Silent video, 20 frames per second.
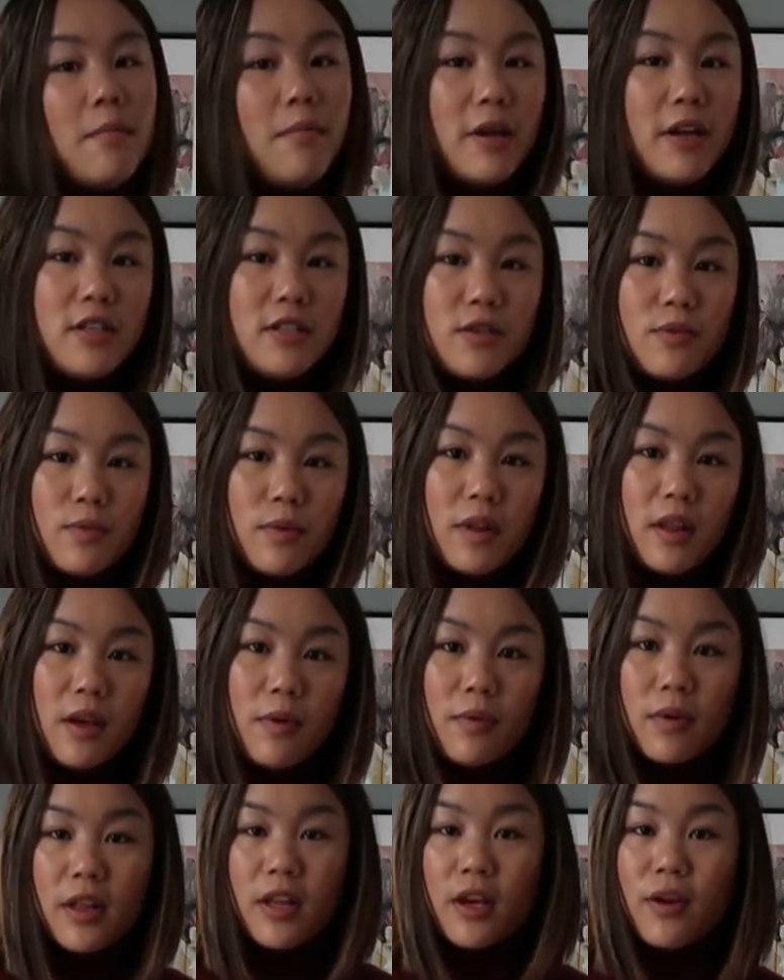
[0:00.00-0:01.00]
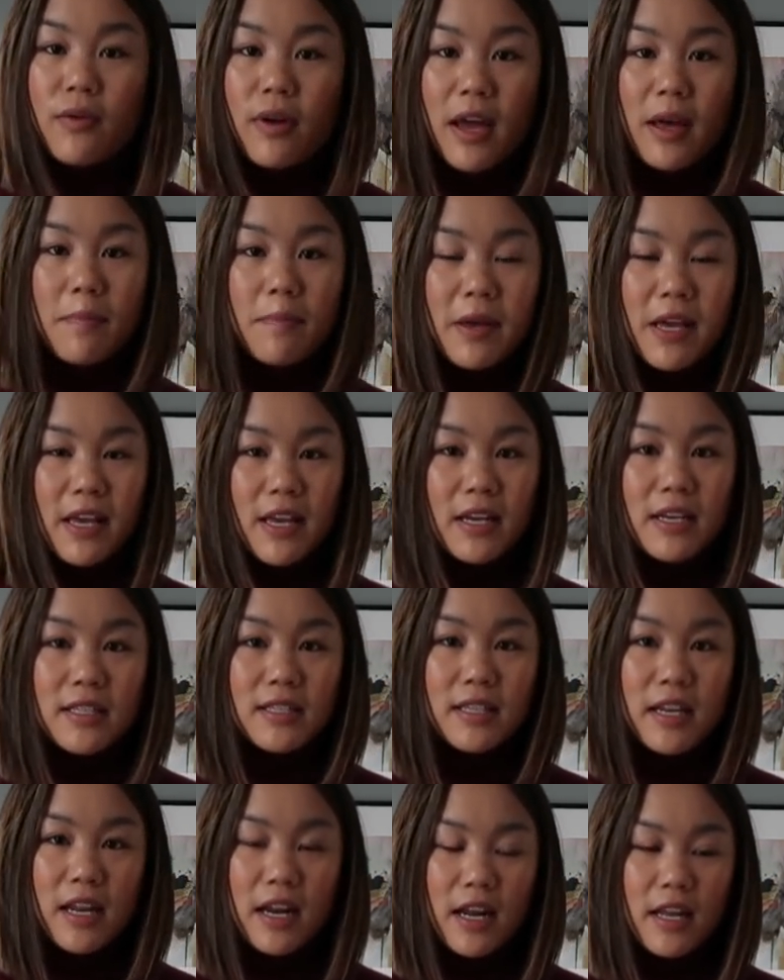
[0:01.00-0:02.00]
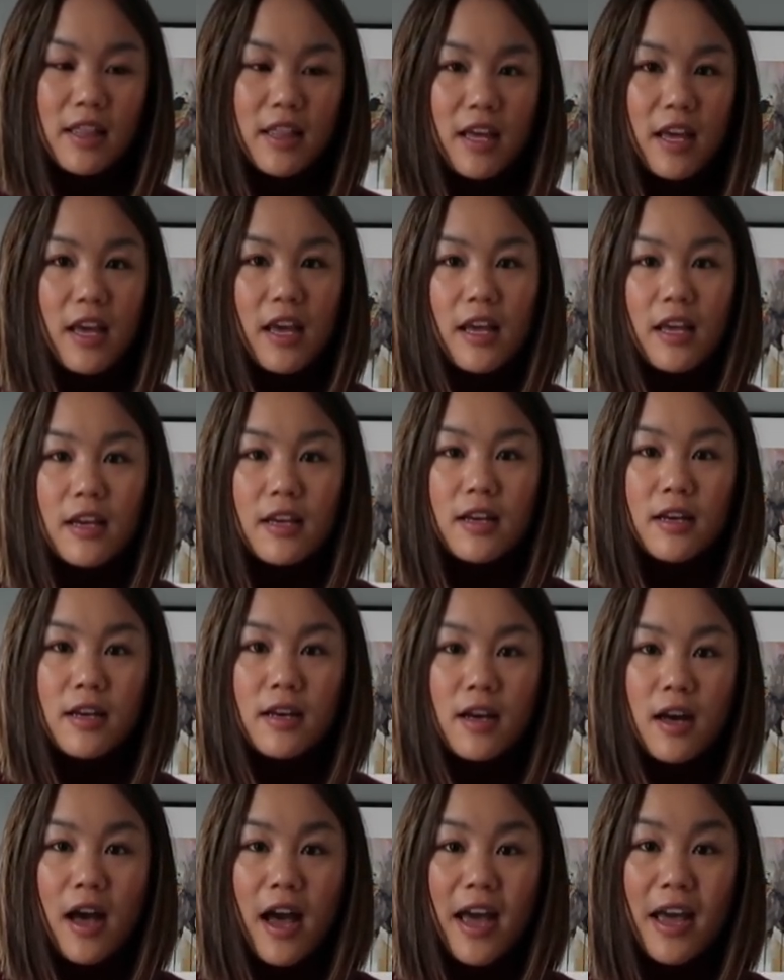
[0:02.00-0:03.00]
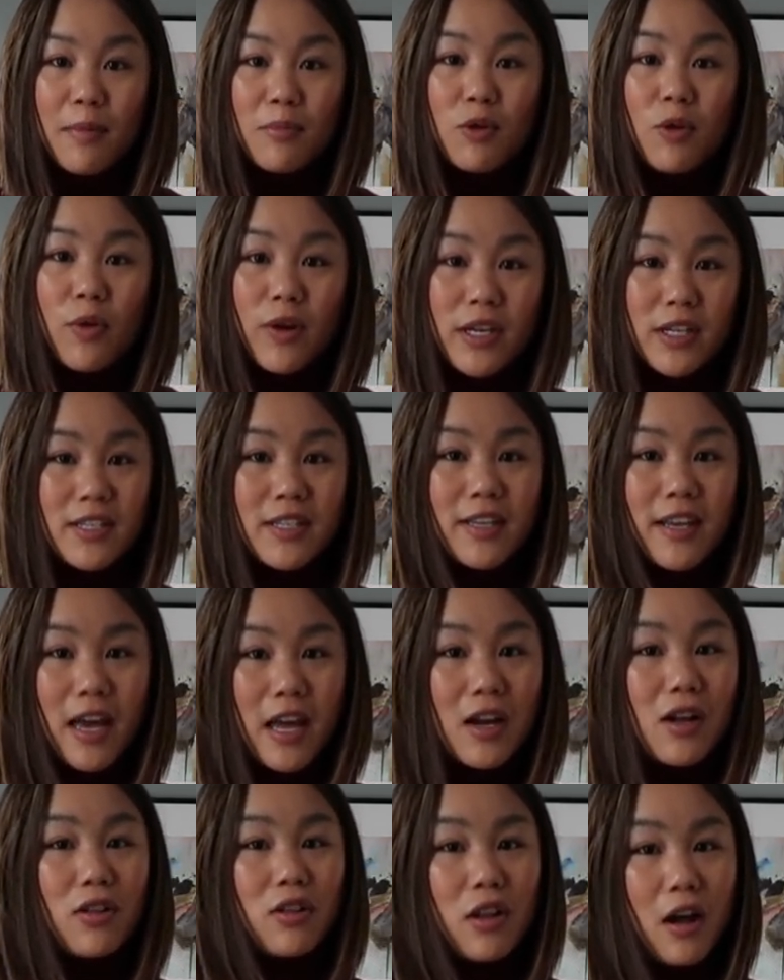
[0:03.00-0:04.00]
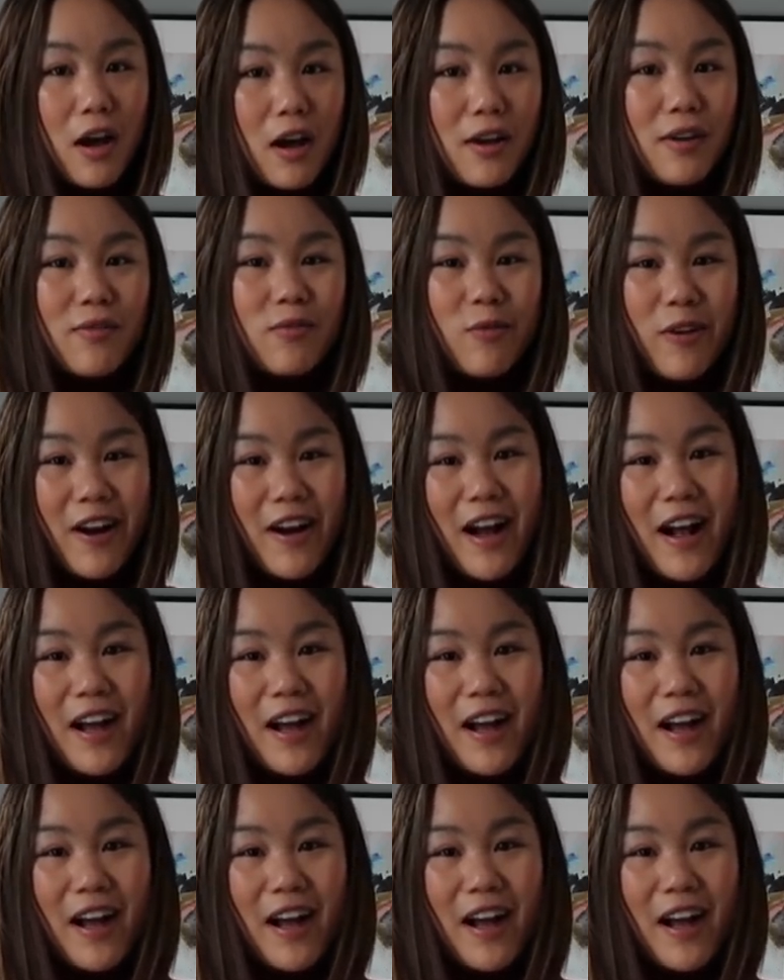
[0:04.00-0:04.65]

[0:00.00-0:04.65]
But it's a really, really great piece, and I think I'm going to get a lot of wear